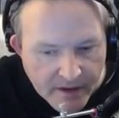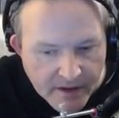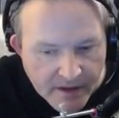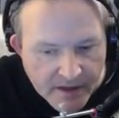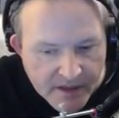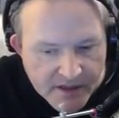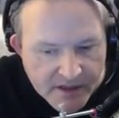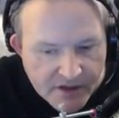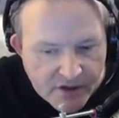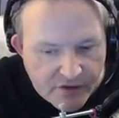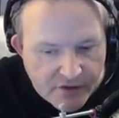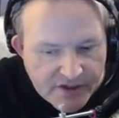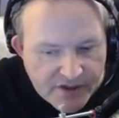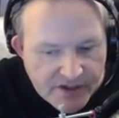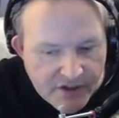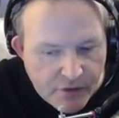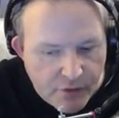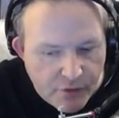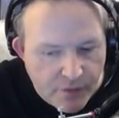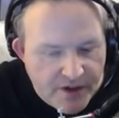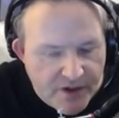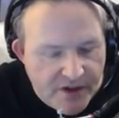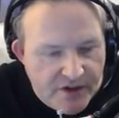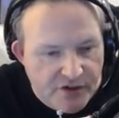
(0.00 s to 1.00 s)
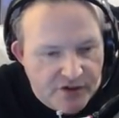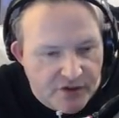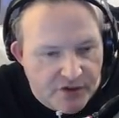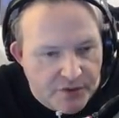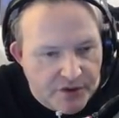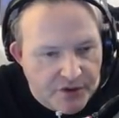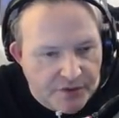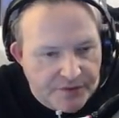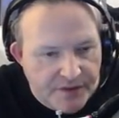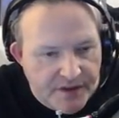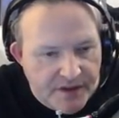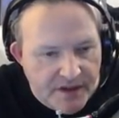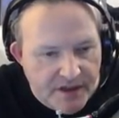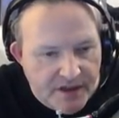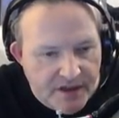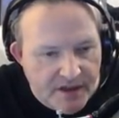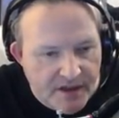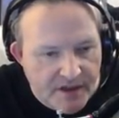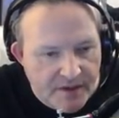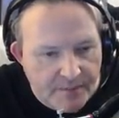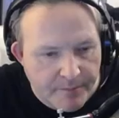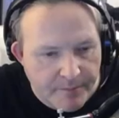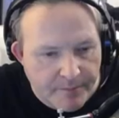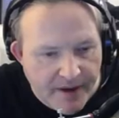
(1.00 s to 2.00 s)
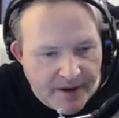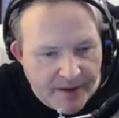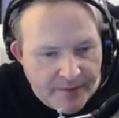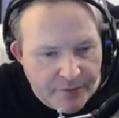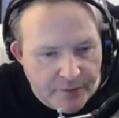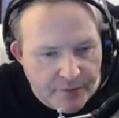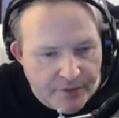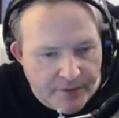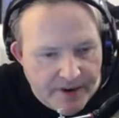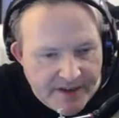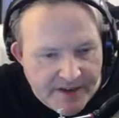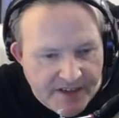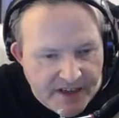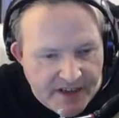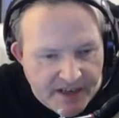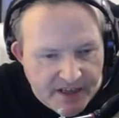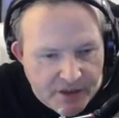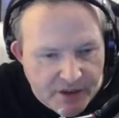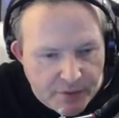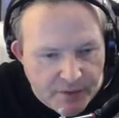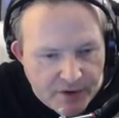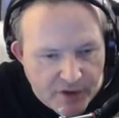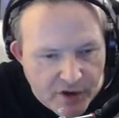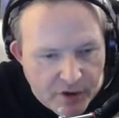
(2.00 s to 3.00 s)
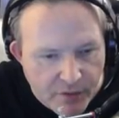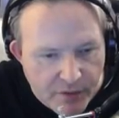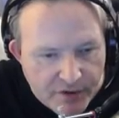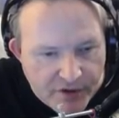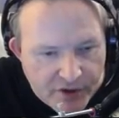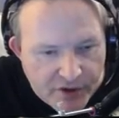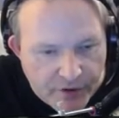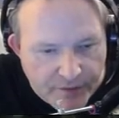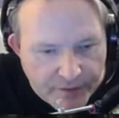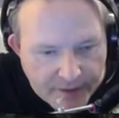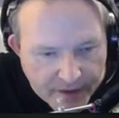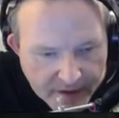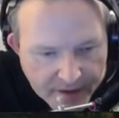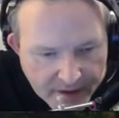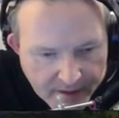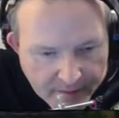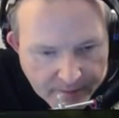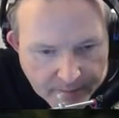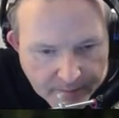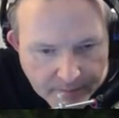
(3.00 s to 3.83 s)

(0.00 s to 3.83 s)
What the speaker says: So see what we can do. We've got the Panther 88 that we know is over there.